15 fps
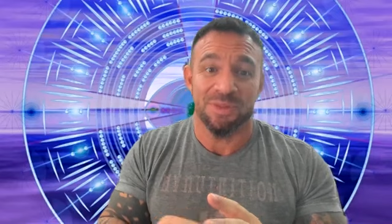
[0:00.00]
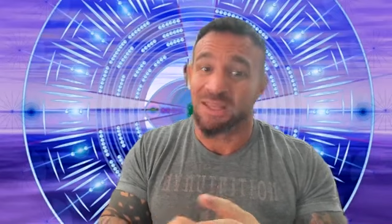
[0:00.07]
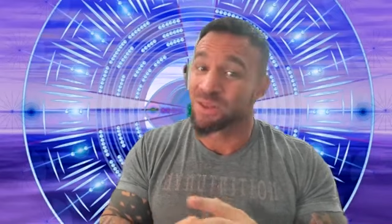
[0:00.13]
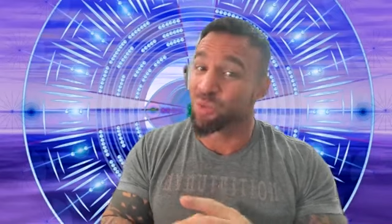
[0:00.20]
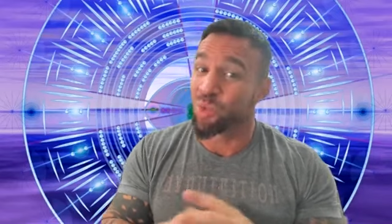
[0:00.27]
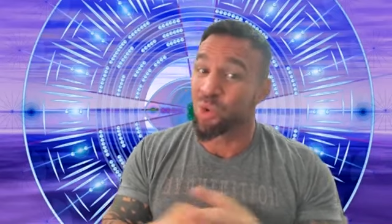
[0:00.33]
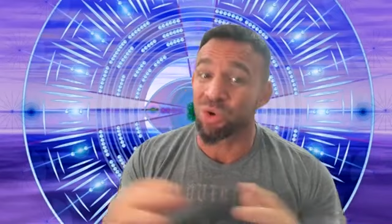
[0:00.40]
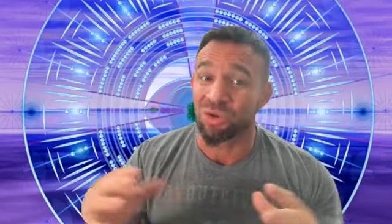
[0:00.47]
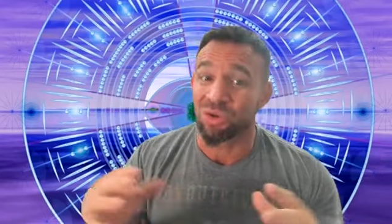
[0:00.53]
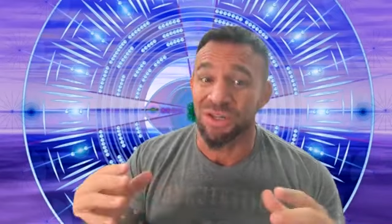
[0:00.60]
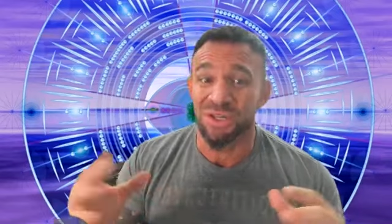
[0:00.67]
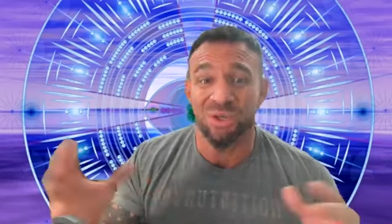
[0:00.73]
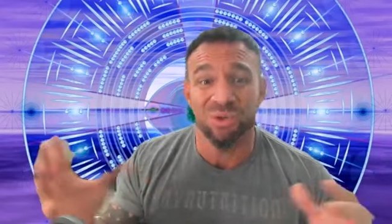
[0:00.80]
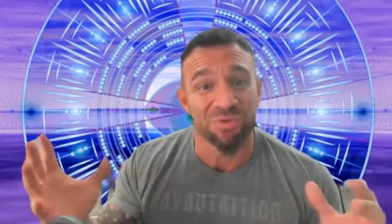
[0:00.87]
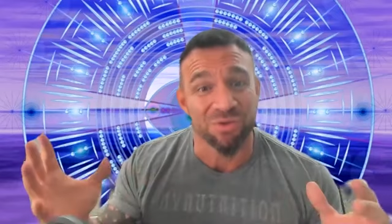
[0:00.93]
in the world,
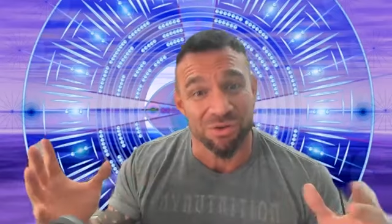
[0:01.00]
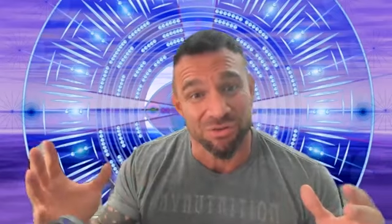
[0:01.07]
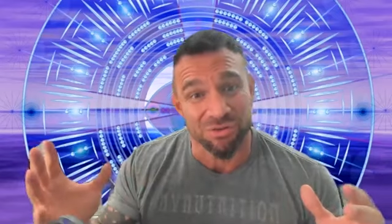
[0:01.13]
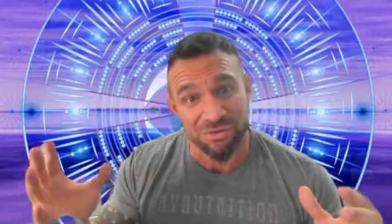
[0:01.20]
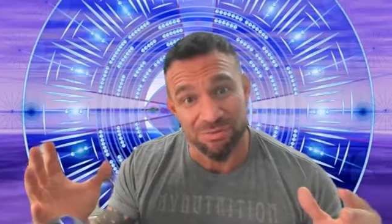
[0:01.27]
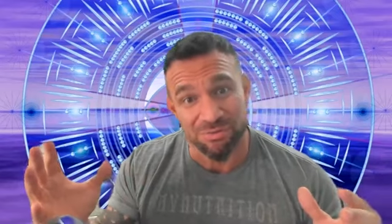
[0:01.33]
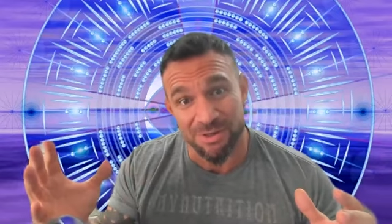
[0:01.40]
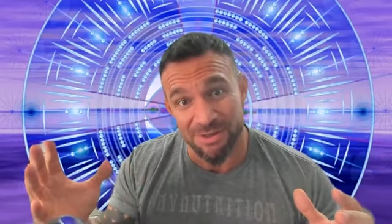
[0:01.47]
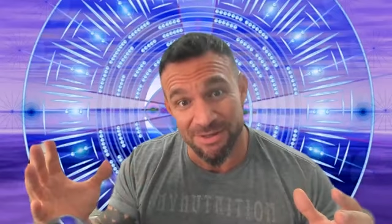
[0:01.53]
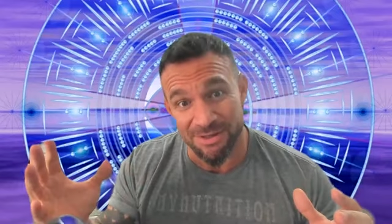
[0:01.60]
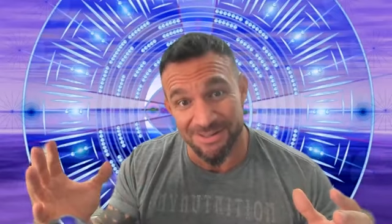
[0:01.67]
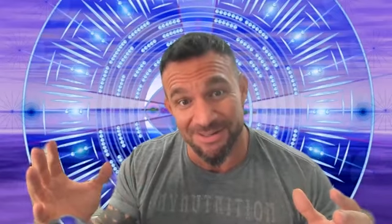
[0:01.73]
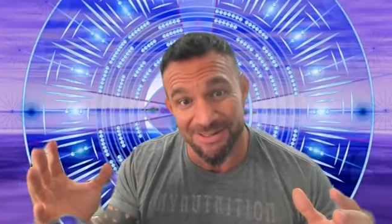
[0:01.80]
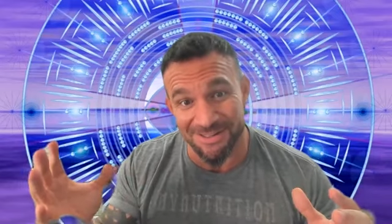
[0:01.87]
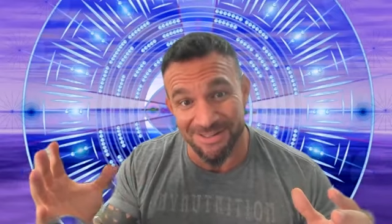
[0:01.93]
in the universe.
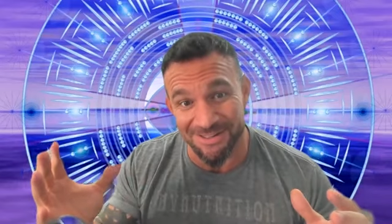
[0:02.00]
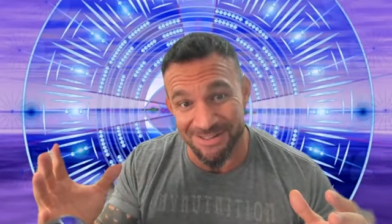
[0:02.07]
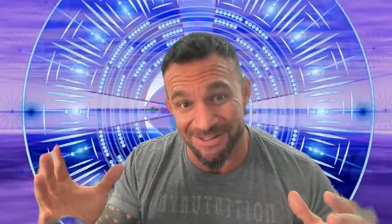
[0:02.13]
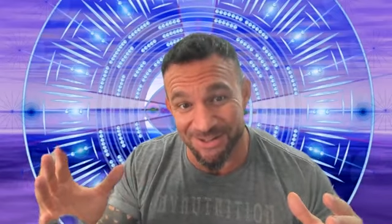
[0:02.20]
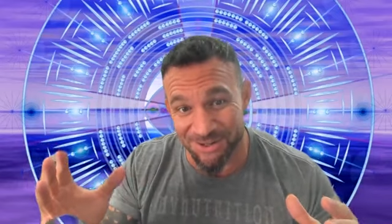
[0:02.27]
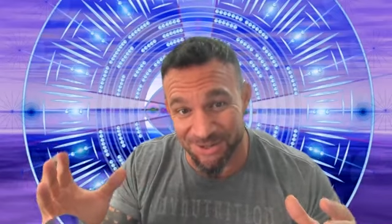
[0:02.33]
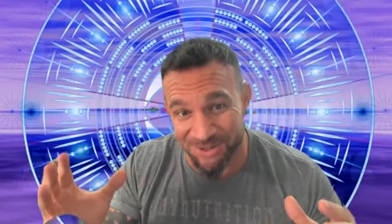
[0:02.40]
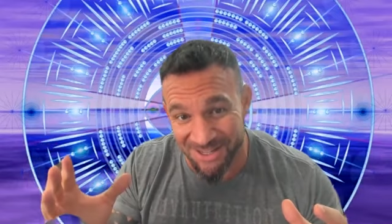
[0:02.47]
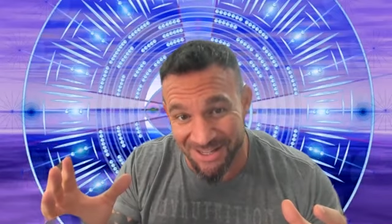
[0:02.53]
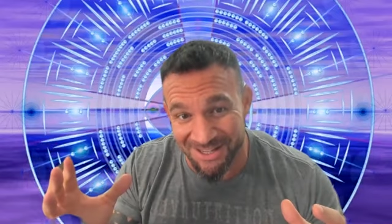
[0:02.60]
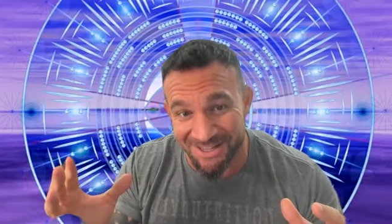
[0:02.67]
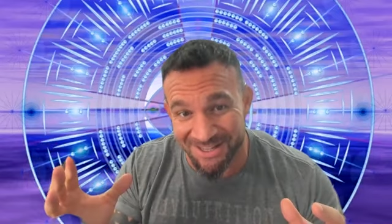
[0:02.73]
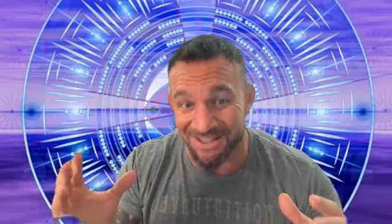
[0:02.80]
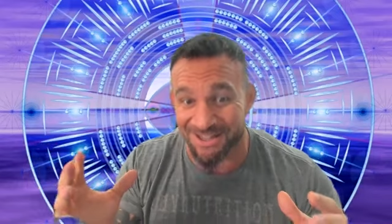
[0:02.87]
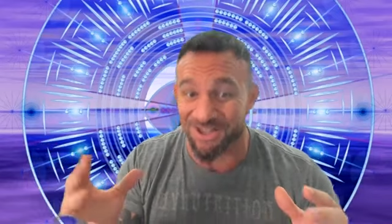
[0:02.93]

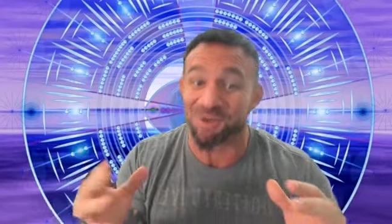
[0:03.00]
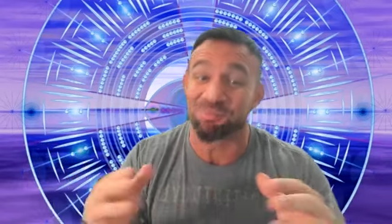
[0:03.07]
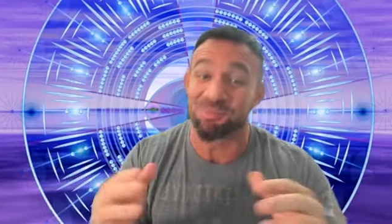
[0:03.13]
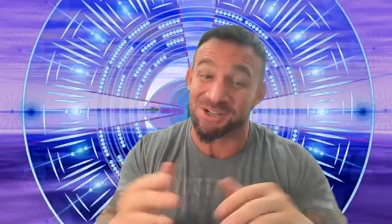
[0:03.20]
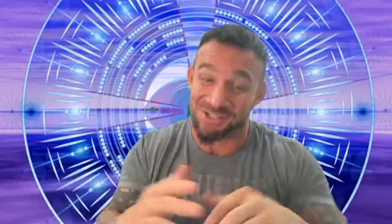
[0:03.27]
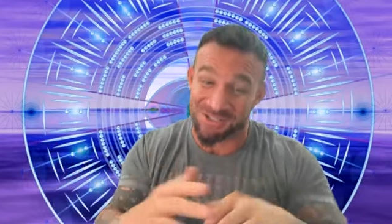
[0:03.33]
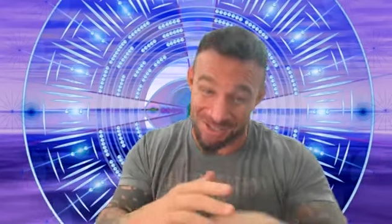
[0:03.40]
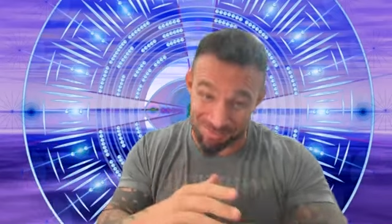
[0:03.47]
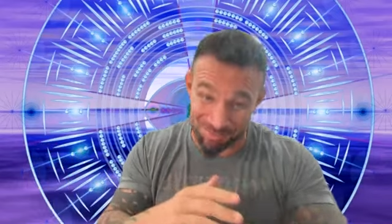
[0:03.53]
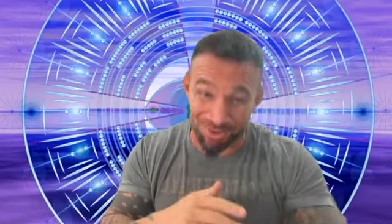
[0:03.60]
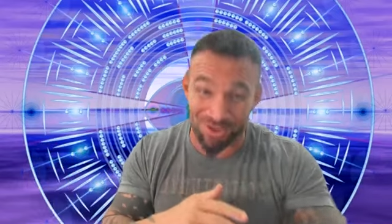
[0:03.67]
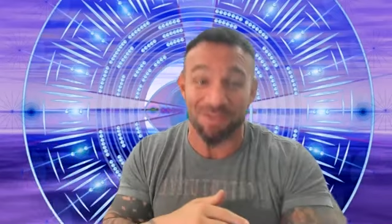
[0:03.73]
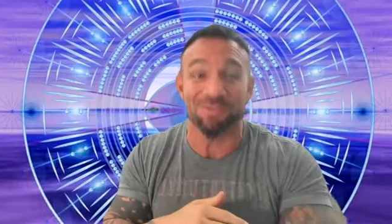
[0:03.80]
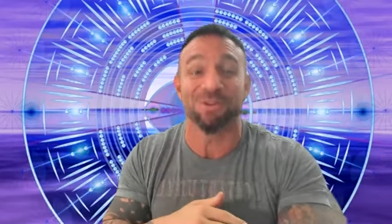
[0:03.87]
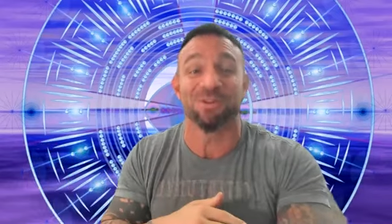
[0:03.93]
Okay, like on a much deeper
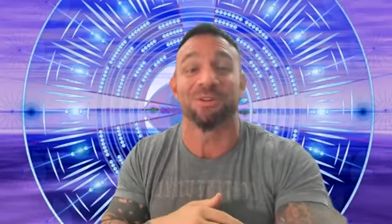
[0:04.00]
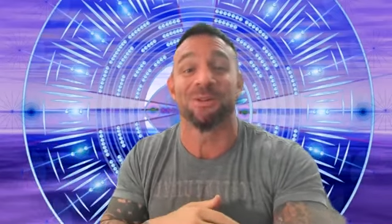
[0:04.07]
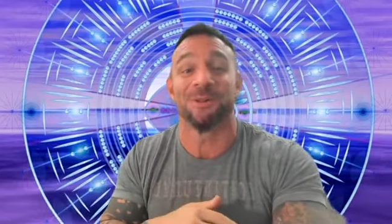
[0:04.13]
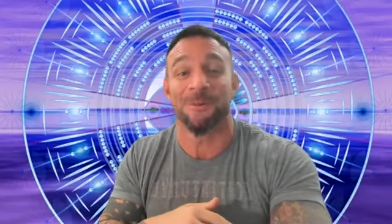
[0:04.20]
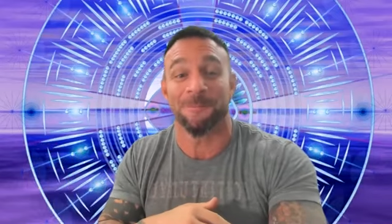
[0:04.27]
level.